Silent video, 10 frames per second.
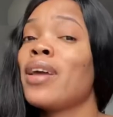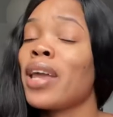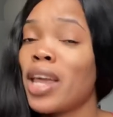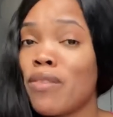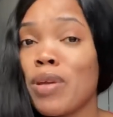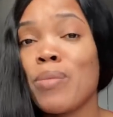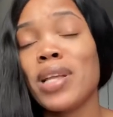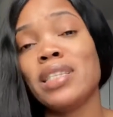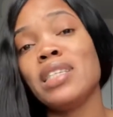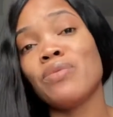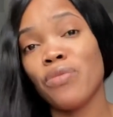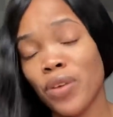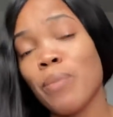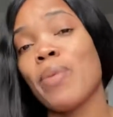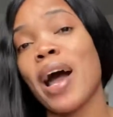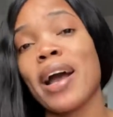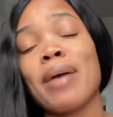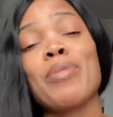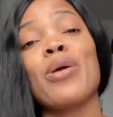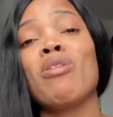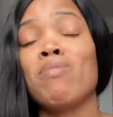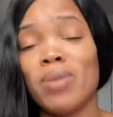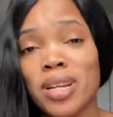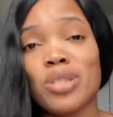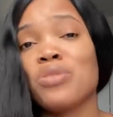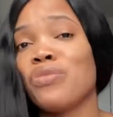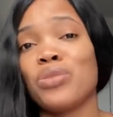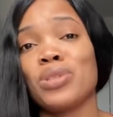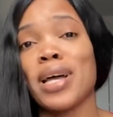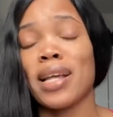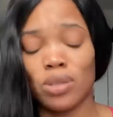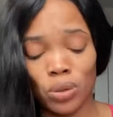giving me this feedback. May God bless you for that.